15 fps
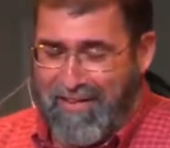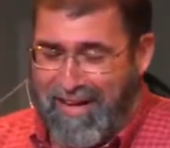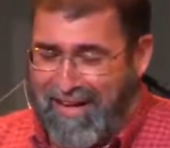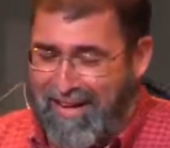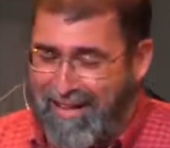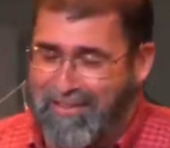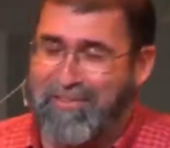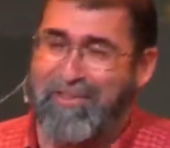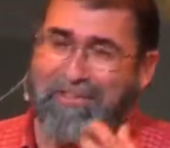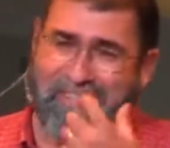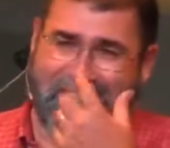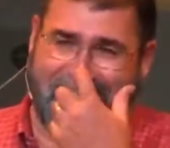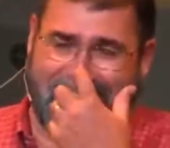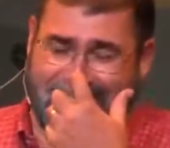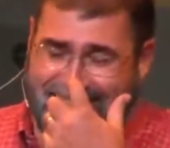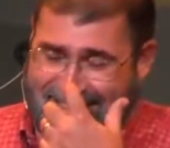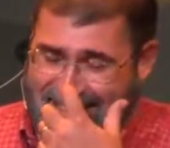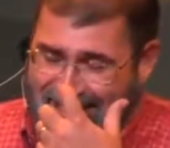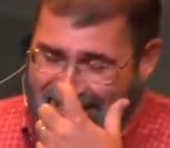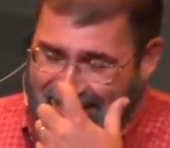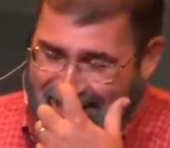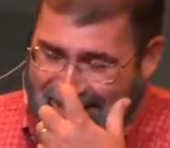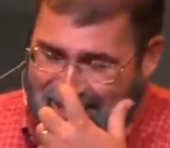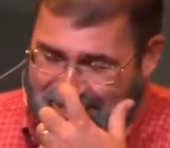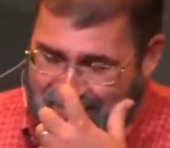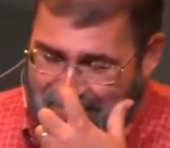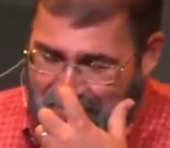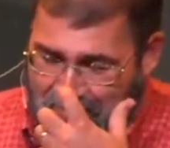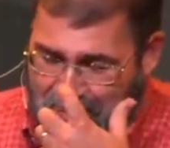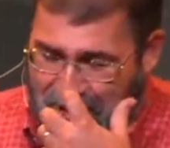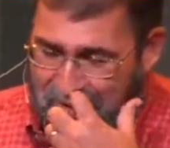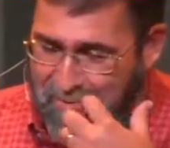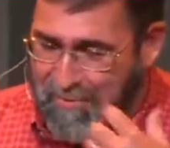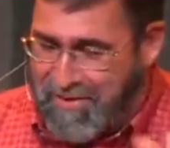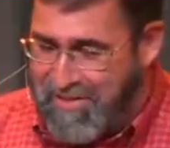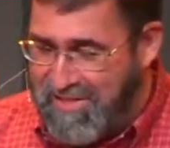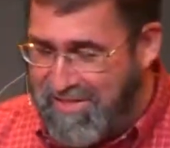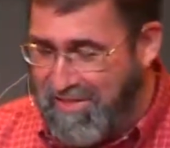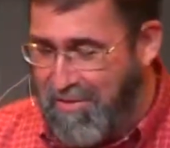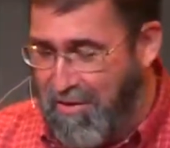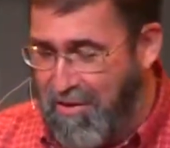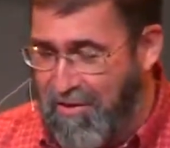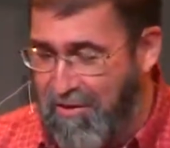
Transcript: I turned 60 last month, which isn't